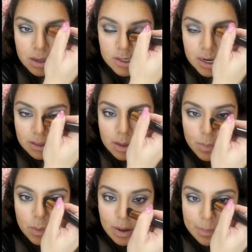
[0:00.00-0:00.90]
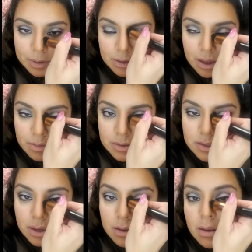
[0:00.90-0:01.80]
but rapidly, I would
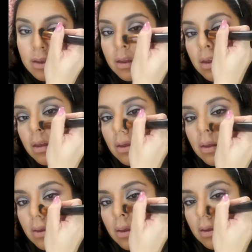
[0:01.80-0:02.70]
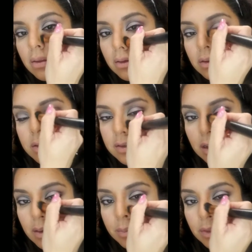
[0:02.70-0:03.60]
say. So you're just
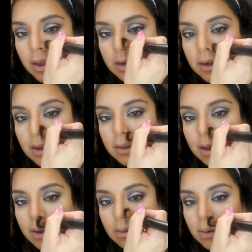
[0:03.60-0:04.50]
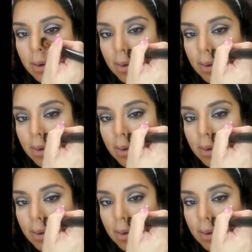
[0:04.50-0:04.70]
kind of blending it down